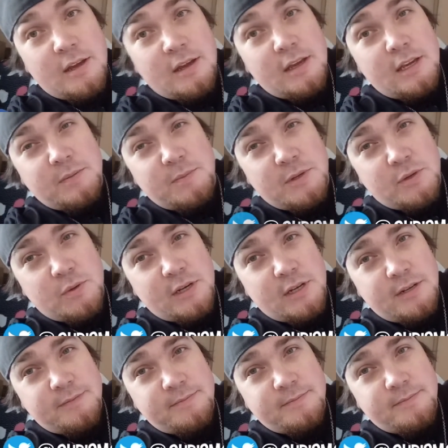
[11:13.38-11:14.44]
Here's my
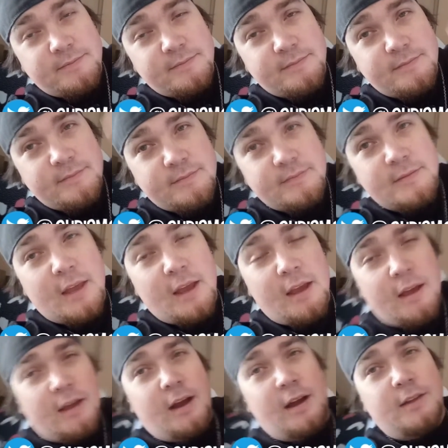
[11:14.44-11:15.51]
Twitter.
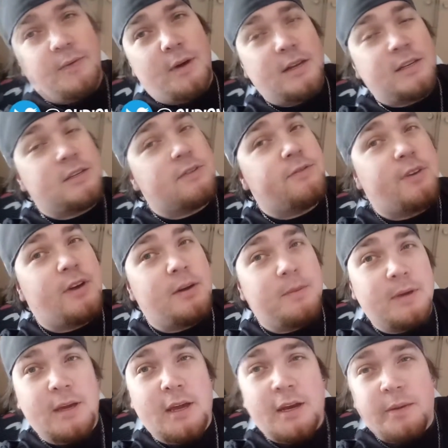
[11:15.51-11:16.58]
Otherwise, you can find
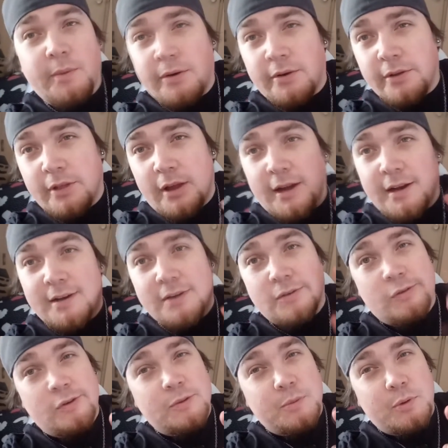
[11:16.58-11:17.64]
me anywhere online at
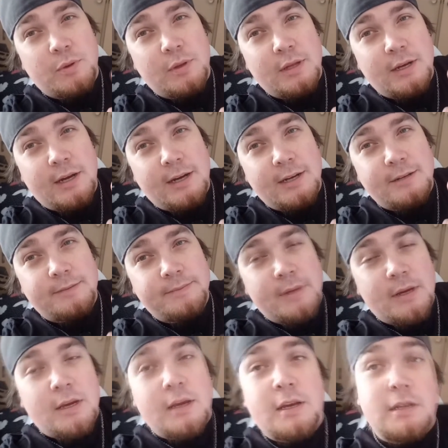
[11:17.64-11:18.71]
Chris McQuinlan Art.
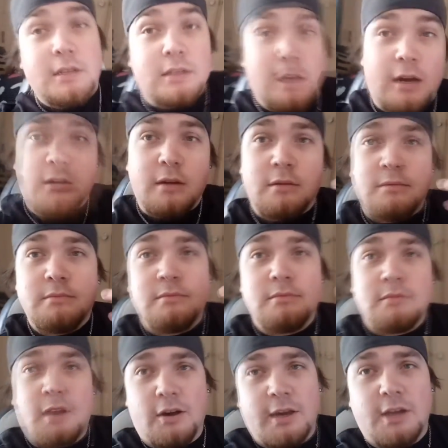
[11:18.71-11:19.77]
So,
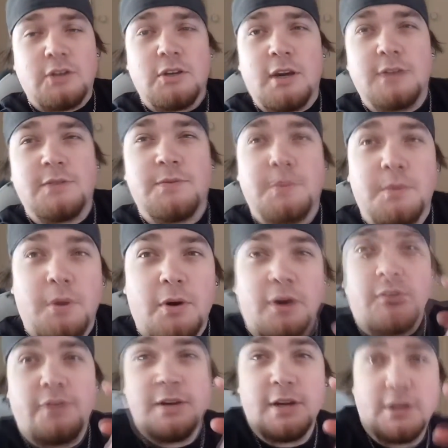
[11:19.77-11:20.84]
I'll catch you guys
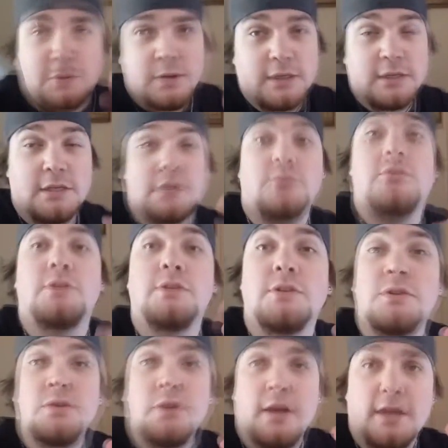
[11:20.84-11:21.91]
tomorrow for day 26, which is
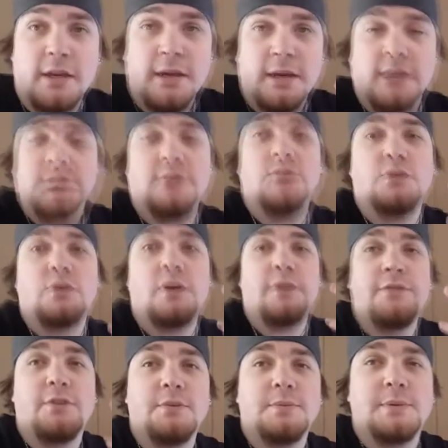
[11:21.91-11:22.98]
Australia Day, so I'll try and
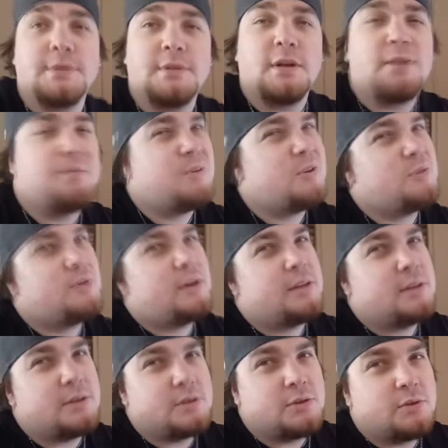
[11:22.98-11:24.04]
film some stuff. I'm not doing
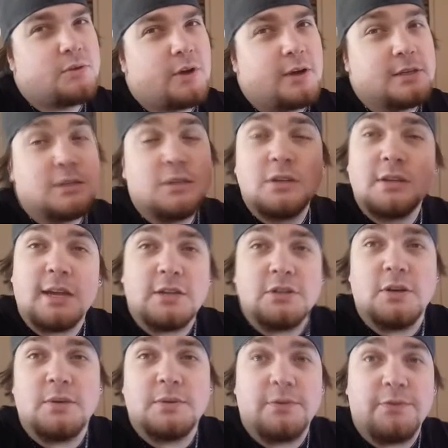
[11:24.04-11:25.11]
anything too crazy, just catching
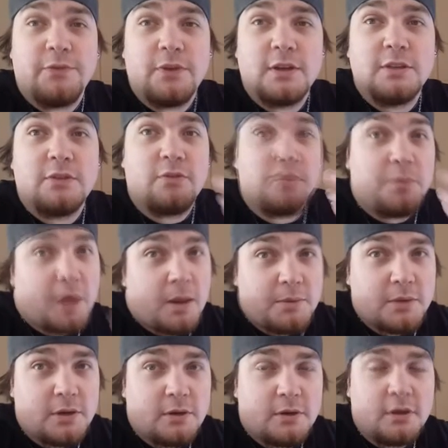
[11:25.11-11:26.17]
up with some friends for a
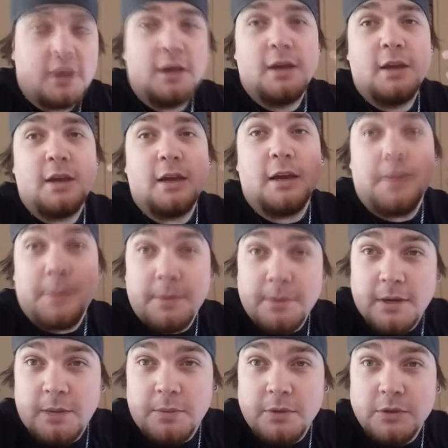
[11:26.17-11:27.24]
barbecue, and maybe a
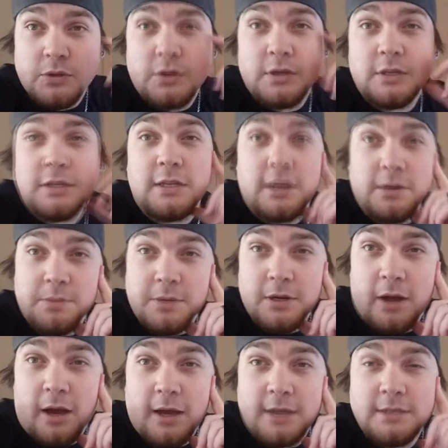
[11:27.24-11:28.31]
couple of drinks, so that'll be
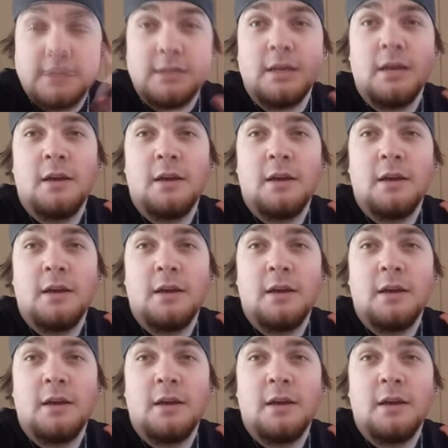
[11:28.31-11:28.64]
nice.